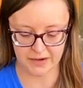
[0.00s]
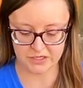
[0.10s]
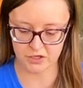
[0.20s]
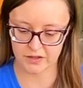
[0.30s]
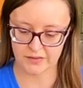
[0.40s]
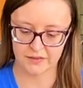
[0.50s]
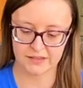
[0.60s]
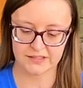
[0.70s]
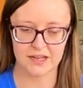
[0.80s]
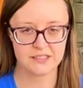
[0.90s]
make sure that
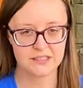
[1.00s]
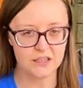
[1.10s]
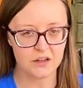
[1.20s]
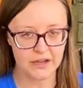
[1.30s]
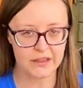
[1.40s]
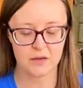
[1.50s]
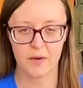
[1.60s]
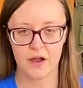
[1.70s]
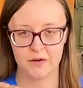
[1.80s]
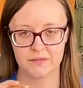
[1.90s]
it's not sealed at the
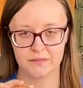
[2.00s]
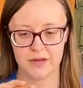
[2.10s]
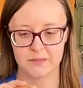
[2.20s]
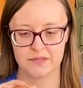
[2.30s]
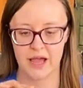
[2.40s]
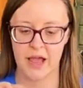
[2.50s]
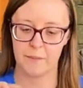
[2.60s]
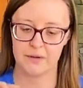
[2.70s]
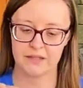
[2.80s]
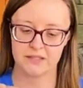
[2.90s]
bottom. Sometimes that
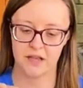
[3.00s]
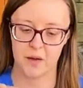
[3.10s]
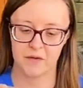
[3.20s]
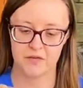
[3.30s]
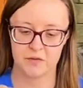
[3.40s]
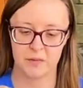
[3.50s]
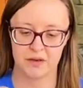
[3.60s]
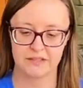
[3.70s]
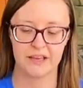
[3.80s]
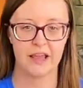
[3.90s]
happens um, if it's
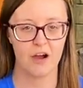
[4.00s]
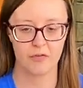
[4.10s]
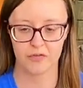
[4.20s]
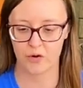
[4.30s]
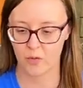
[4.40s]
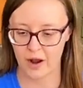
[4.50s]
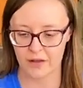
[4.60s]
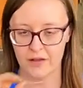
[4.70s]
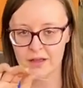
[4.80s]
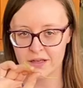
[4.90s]
been sitting out for a
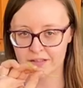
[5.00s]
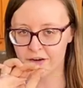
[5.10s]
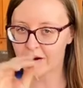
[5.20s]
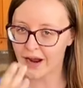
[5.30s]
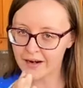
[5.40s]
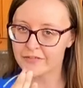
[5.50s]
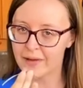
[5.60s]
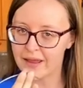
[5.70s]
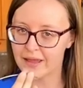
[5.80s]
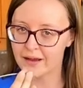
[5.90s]
while. So you're kind of
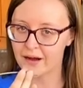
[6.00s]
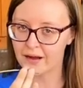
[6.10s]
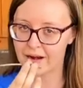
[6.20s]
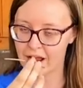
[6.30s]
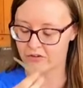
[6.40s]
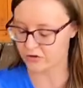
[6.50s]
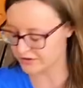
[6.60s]
making a natural